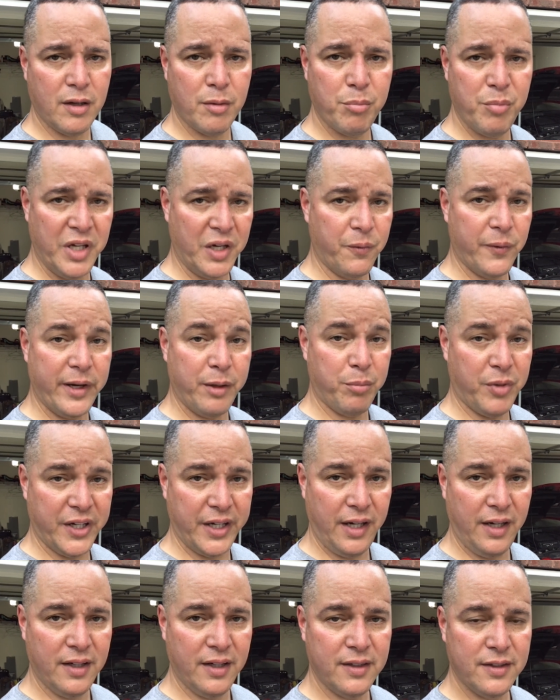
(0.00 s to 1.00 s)
Big Red
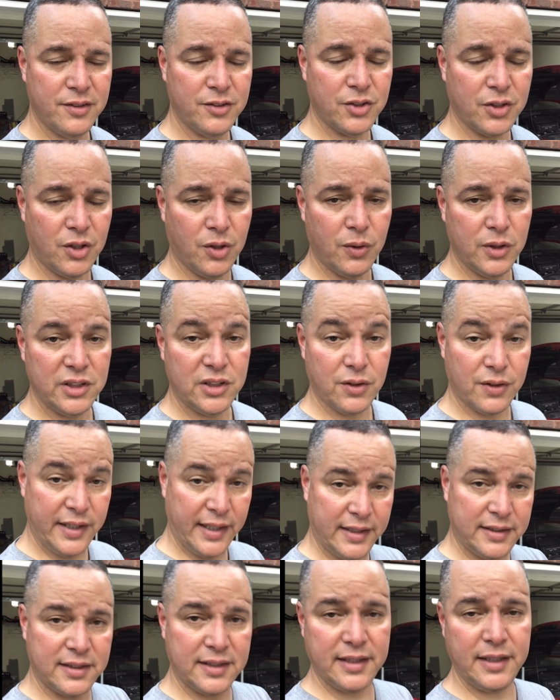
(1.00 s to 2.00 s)
Buddy. So until
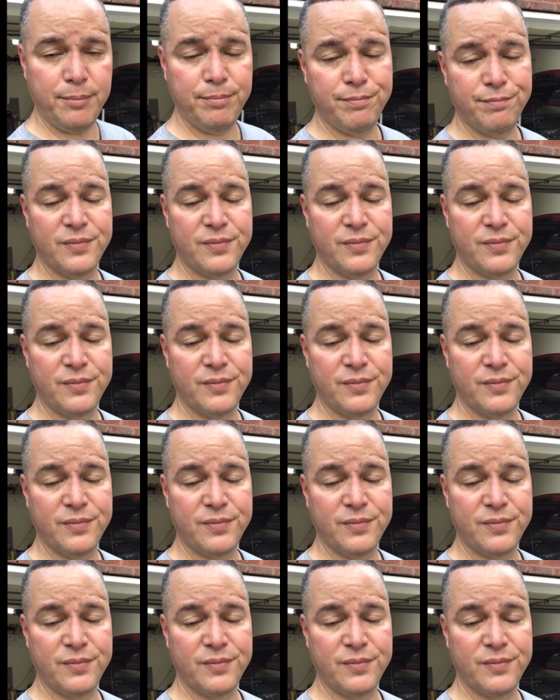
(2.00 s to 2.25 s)
next time,